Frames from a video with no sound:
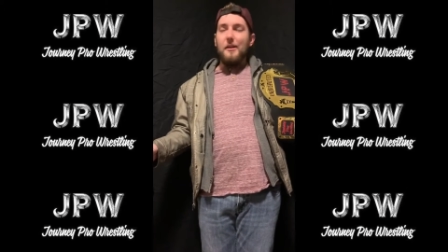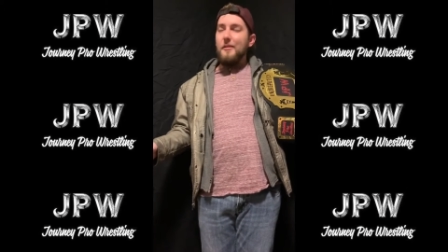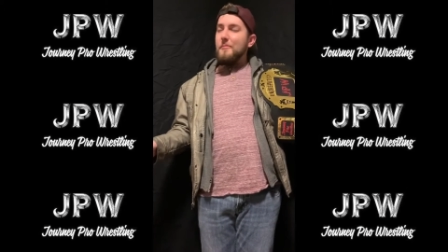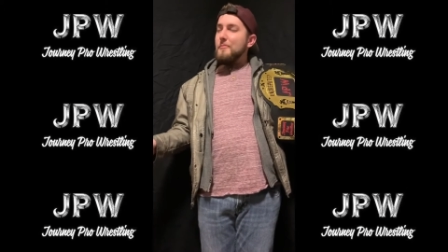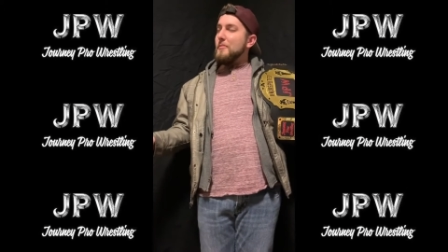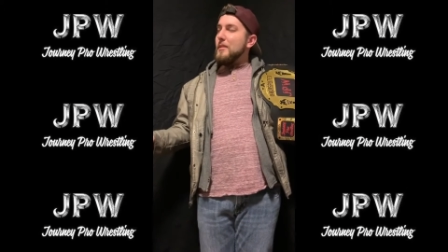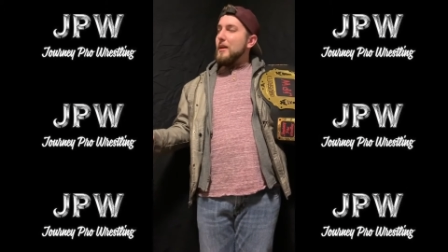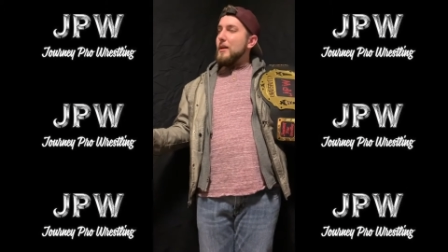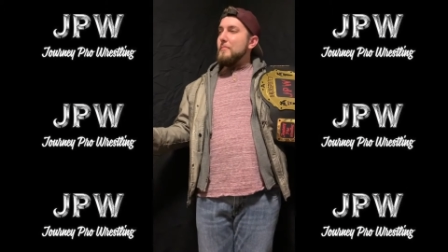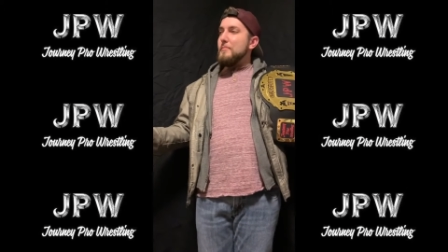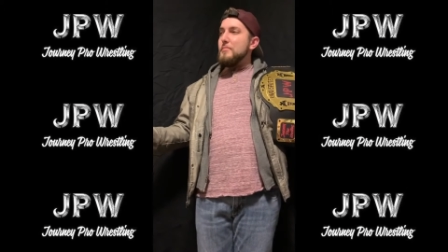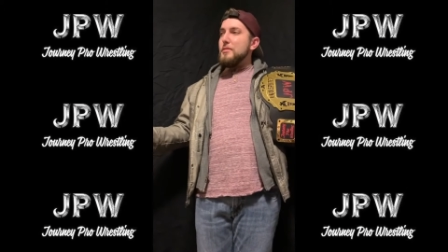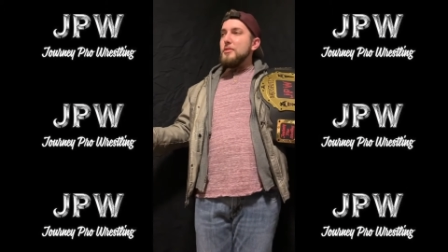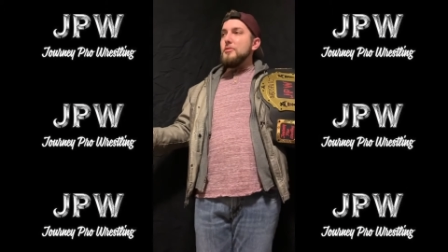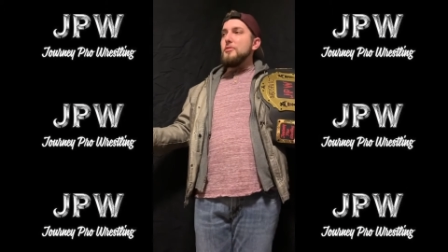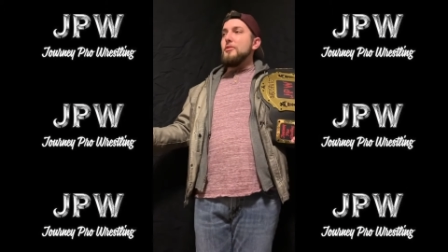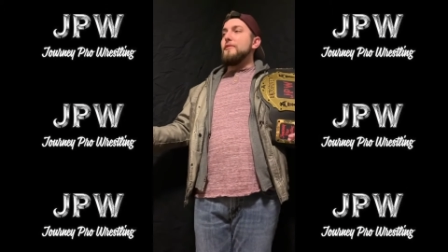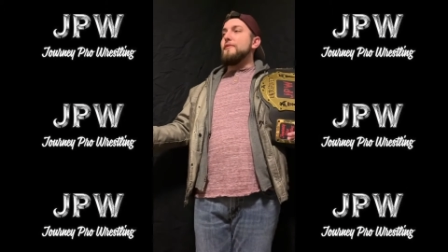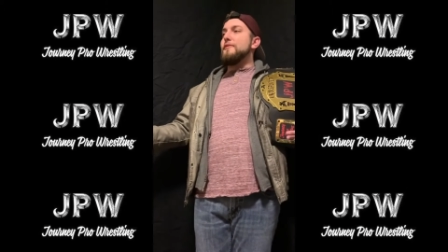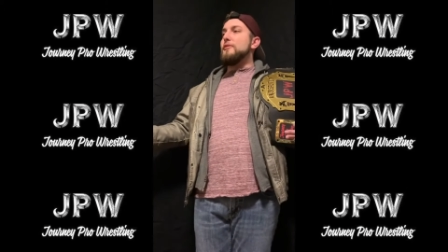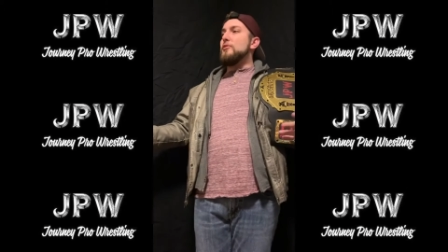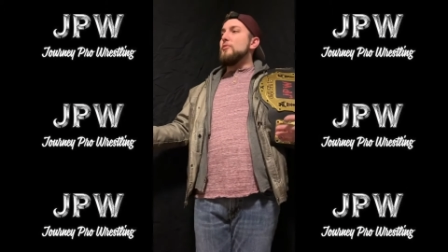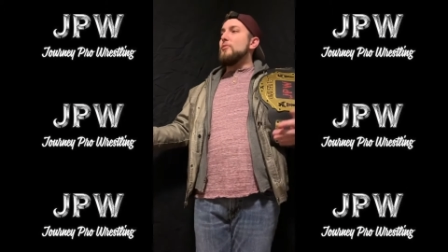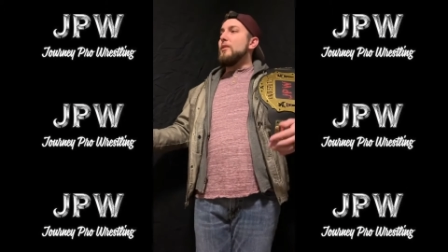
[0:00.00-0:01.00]
my
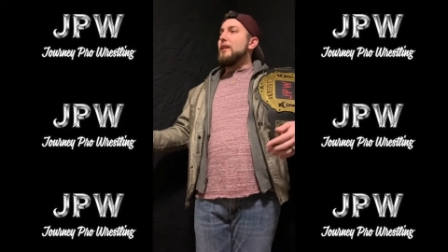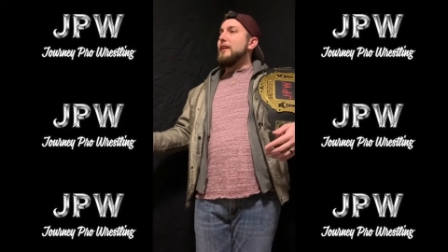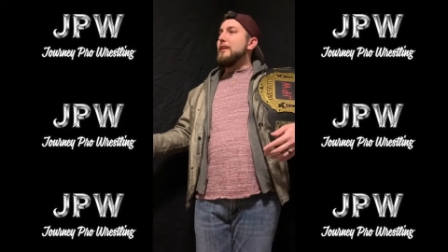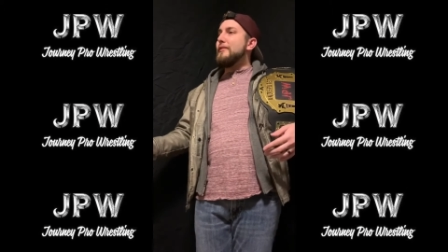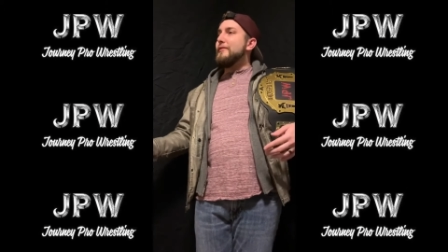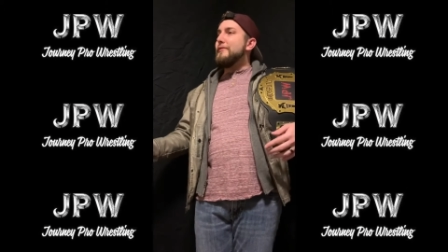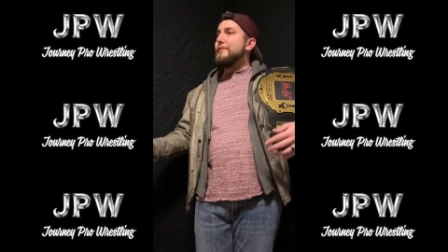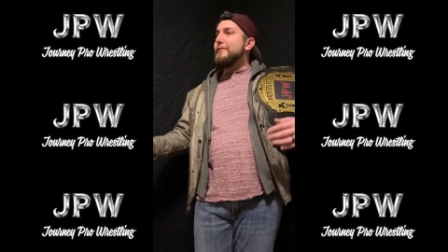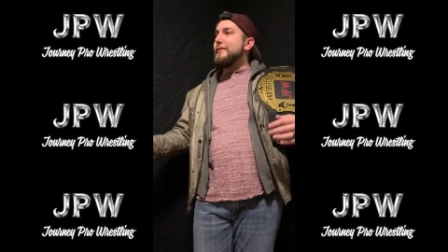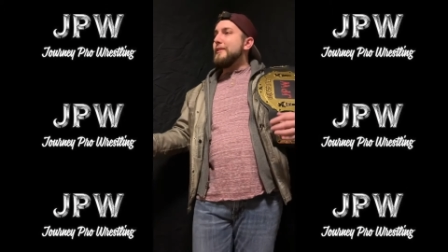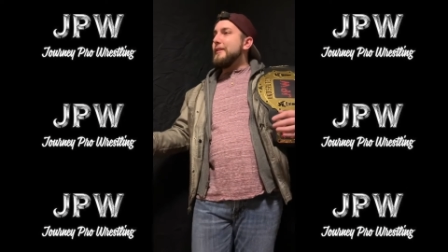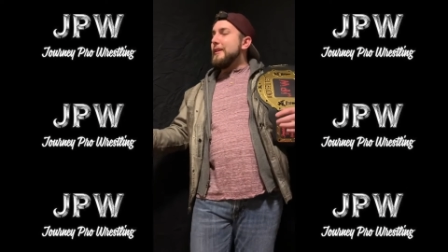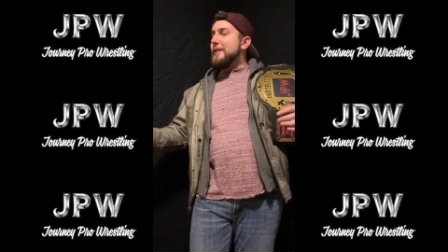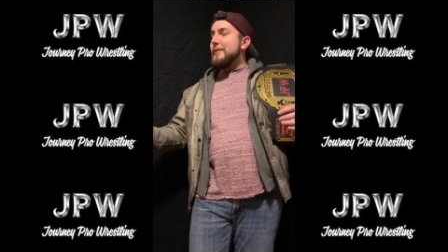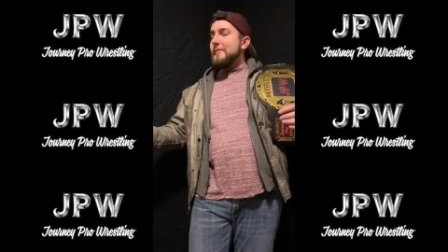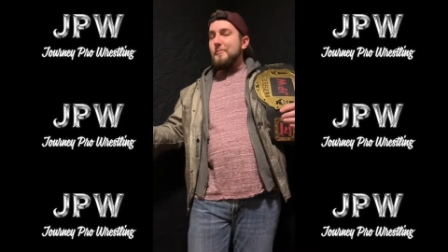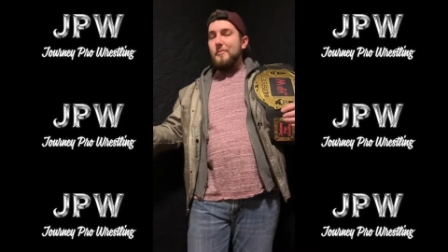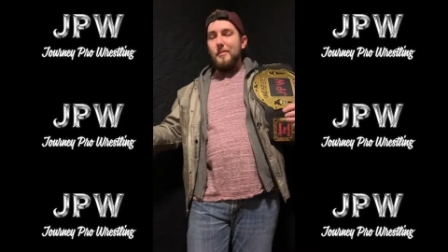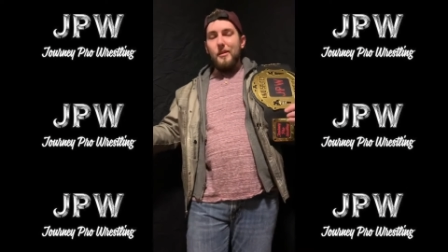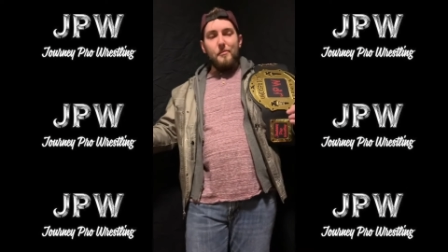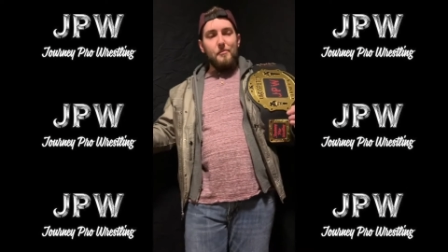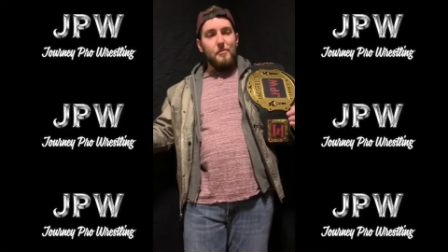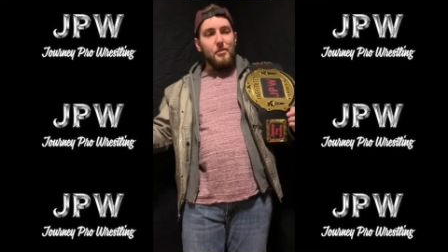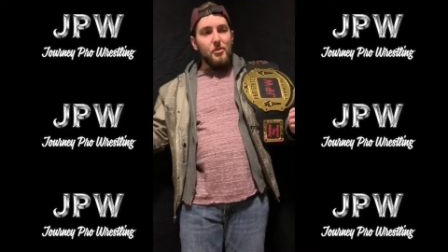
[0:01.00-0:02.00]
beautiful wife,
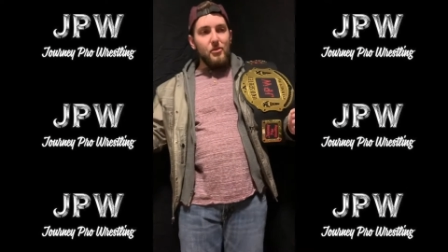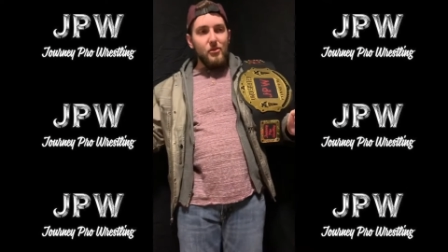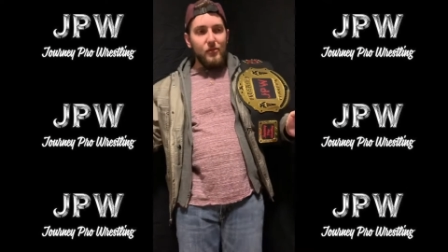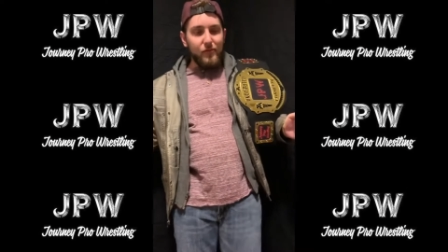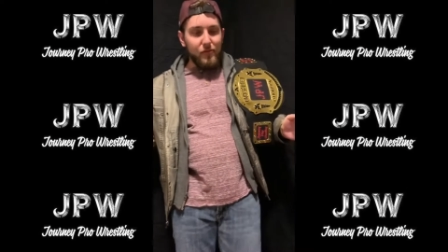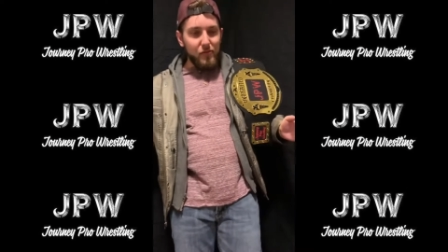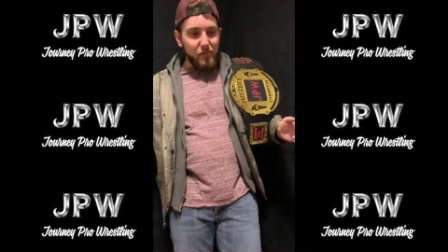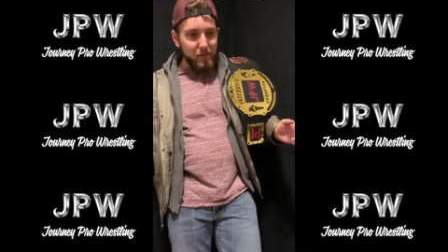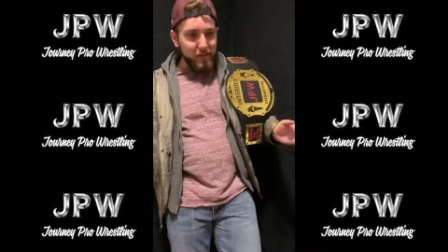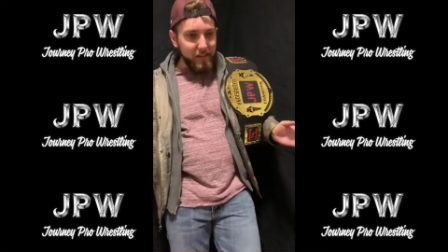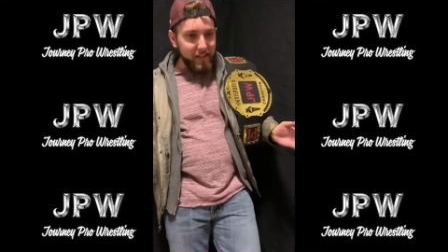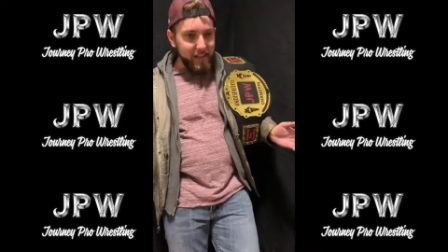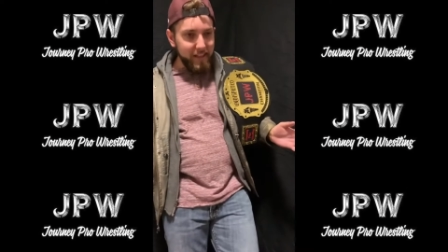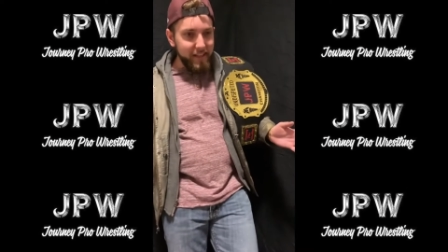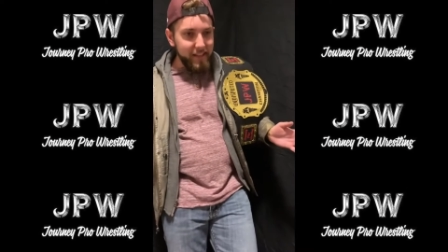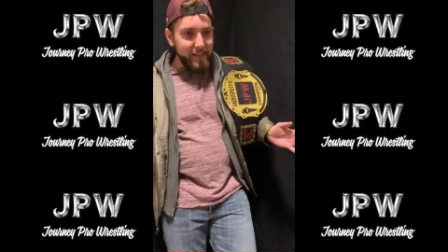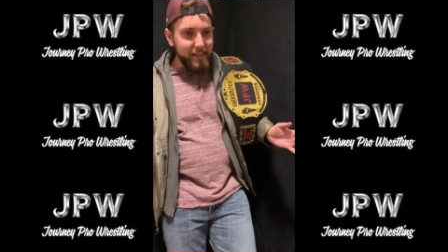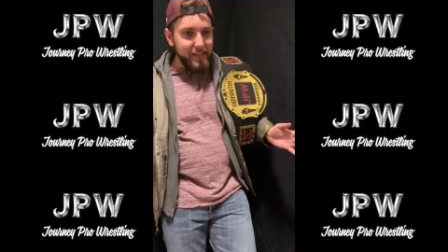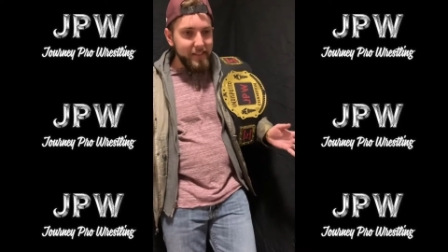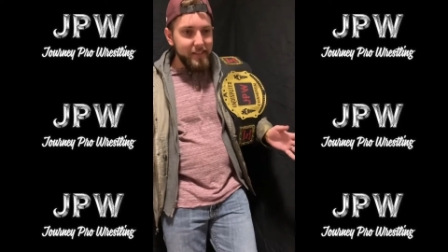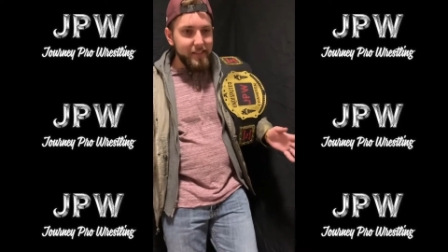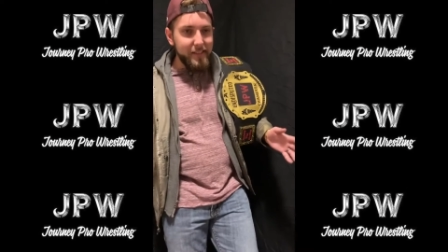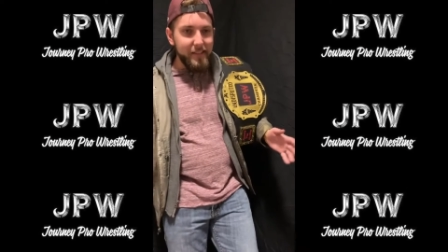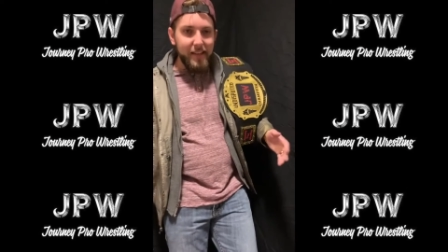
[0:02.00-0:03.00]
my beautiful
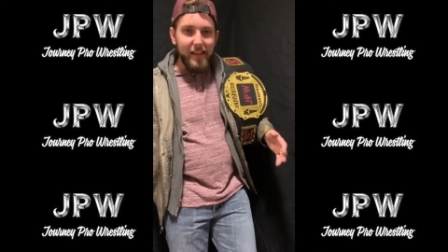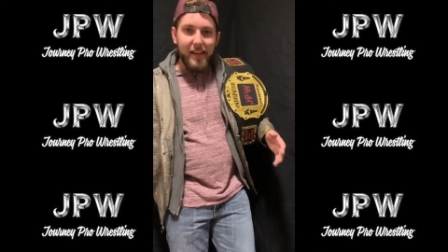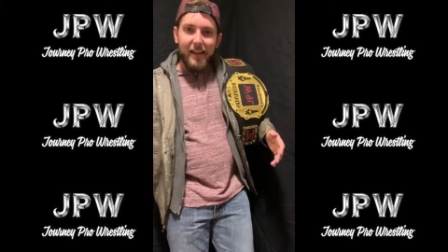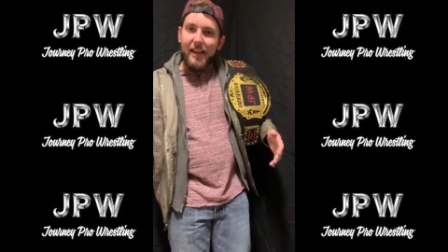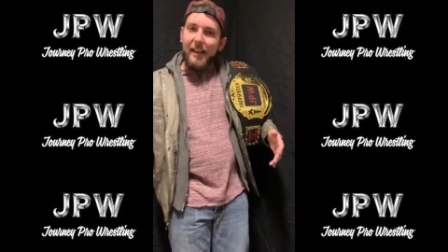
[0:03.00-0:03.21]
kids,